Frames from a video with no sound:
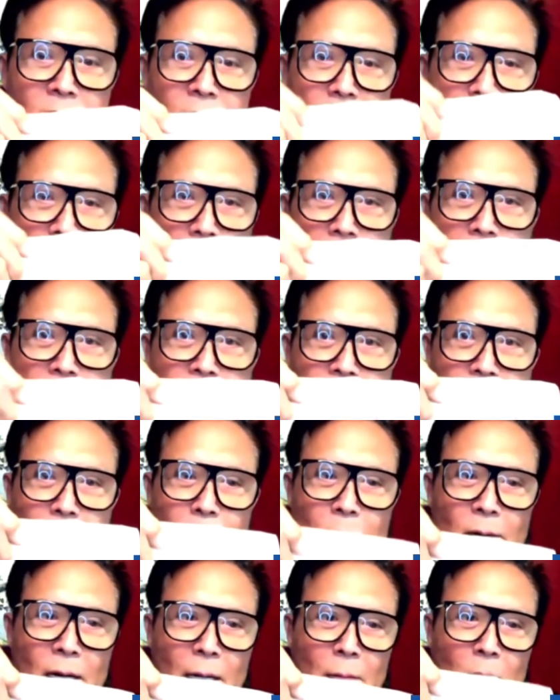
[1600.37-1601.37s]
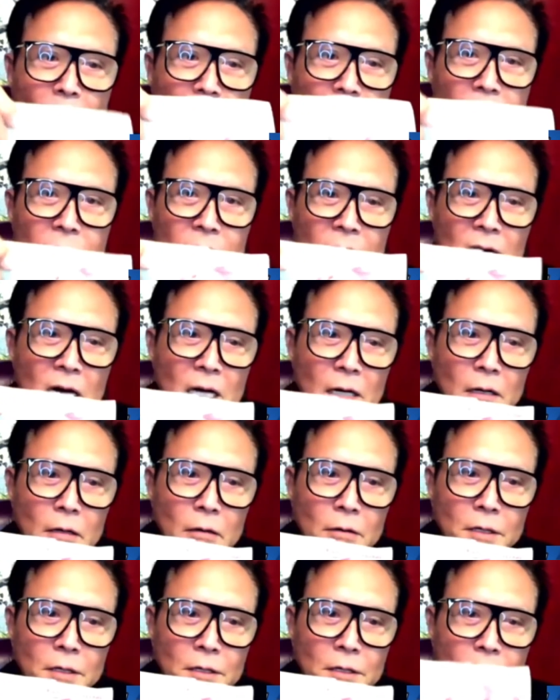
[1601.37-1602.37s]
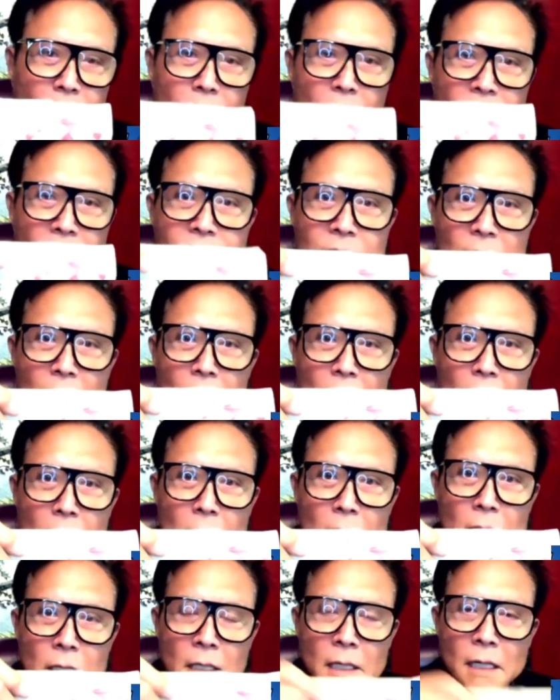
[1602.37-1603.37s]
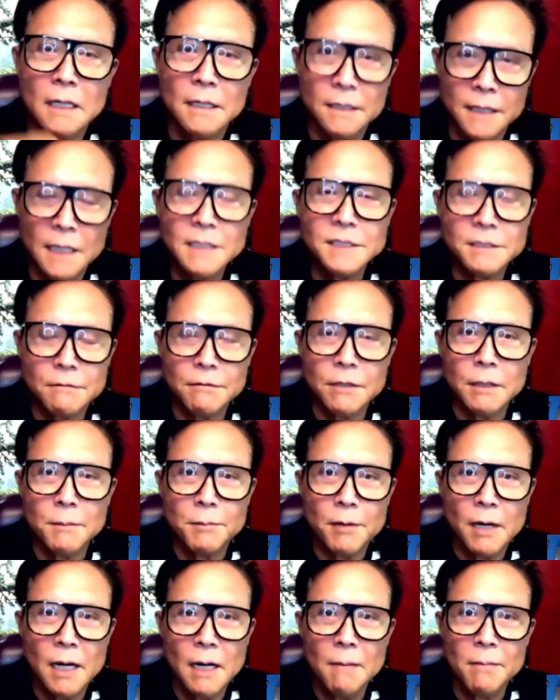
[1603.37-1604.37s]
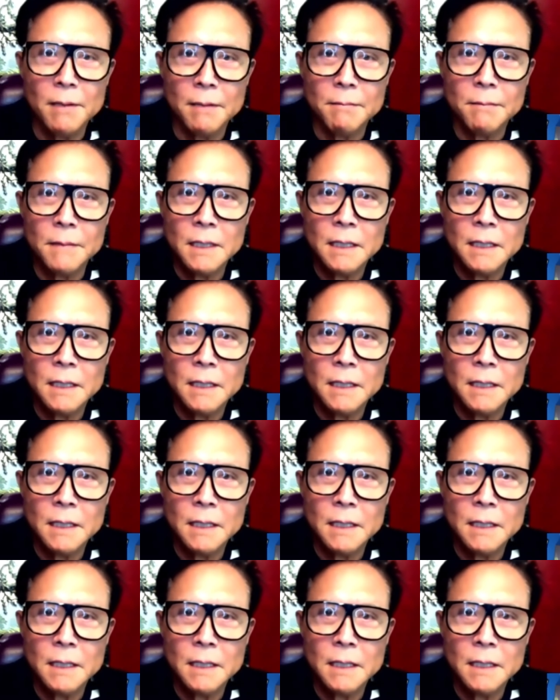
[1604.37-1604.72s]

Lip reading: It's called the Zimbabwe dollar or the US dollar. That's the real problem.